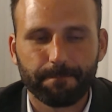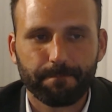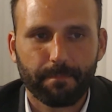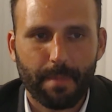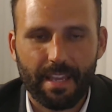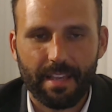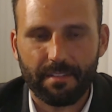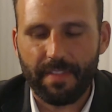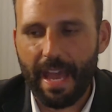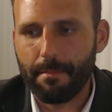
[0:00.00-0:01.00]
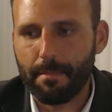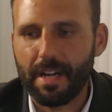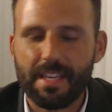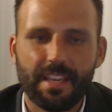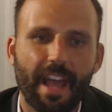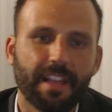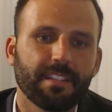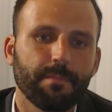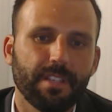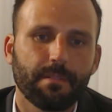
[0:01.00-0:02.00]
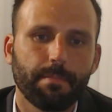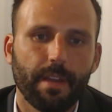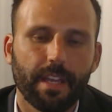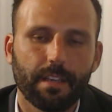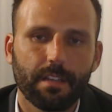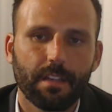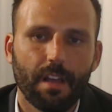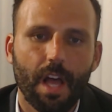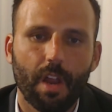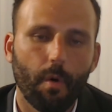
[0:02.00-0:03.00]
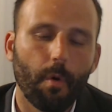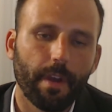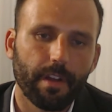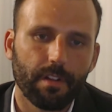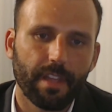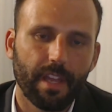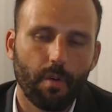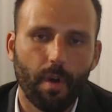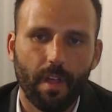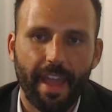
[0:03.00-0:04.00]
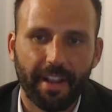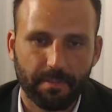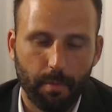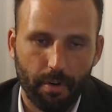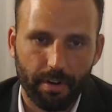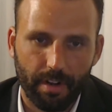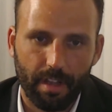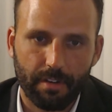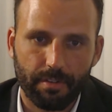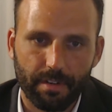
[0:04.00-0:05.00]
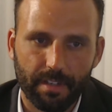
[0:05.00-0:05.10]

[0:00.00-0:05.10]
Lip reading: Because if that money has to be spent on oil and oil exporter countries,